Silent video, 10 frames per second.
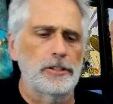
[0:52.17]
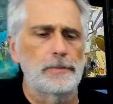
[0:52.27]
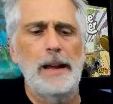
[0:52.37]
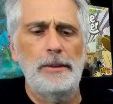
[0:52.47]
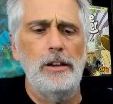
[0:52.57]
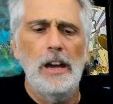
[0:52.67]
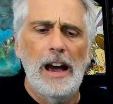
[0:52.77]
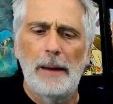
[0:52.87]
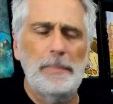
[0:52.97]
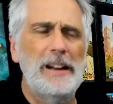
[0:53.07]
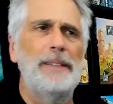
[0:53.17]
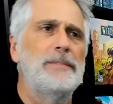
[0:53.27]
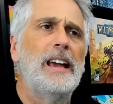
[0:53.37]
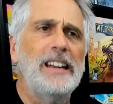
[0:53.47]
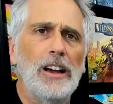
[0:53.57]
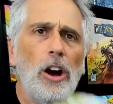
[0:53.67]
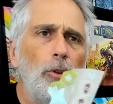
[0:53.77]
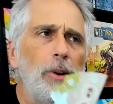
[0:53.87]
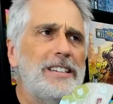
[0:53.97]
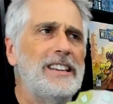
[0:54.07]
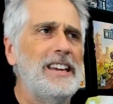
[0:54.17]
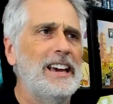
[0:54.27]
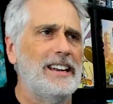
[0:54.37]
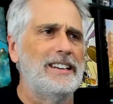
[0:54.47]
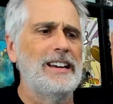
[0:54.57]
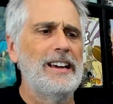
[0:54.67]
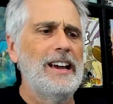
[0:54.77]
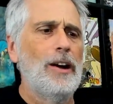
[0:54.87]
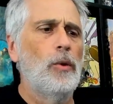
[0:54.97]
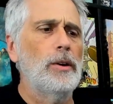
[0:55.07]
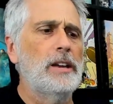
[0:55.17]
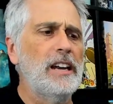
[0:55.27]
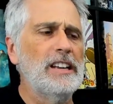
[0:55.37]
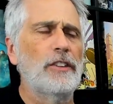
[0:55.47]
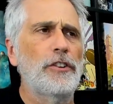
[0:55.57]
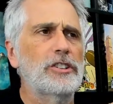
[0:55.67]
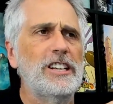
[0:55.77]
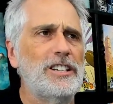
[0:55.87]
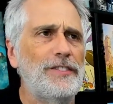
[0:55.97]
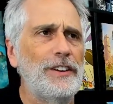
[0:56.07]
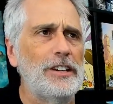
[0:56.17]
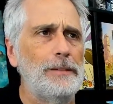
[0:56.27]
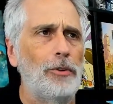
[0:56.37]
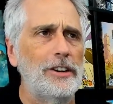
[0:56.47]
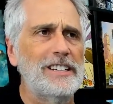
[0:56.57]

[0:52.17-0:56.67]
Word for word: Maybe, I mean, but if getting all the way to the end, well, getting there first gets you fifteen points.